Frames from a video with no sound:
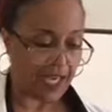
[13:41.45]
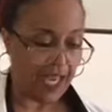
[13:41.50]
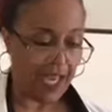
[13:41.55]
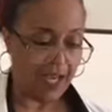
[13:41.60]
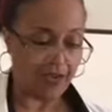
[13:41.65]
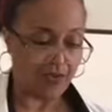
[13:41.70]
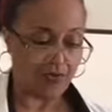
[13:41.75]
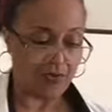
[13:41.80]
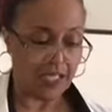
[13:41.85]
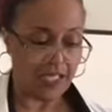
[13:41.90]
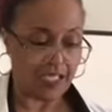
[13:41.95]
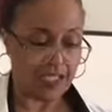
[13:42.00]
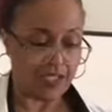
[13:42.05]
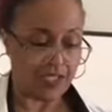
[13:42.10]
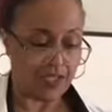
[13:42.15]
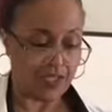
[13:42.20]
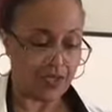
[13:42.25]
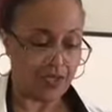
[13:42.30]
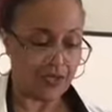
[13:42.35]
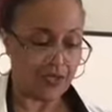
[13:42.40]
and you need
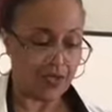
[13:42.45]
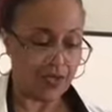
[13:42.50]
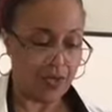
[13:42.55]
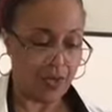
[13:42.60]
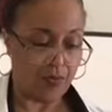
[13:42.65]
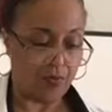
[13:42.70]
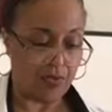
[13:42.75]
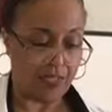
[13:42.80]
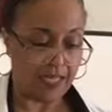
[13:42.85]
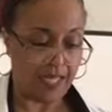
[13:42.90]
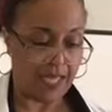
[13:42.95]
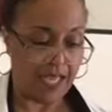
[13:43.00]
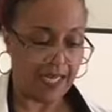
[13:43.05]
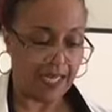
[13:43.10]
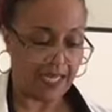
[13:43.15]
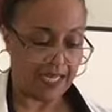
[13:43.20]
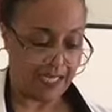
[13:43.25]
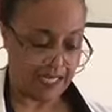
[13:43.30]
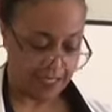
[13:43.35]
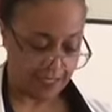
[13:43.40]
to know what
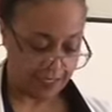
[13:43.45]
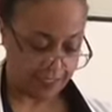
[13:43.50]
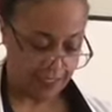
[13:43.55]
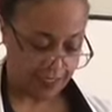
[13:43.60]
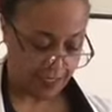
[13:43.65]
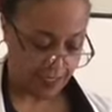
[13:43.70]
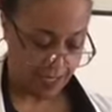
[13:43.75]
that is.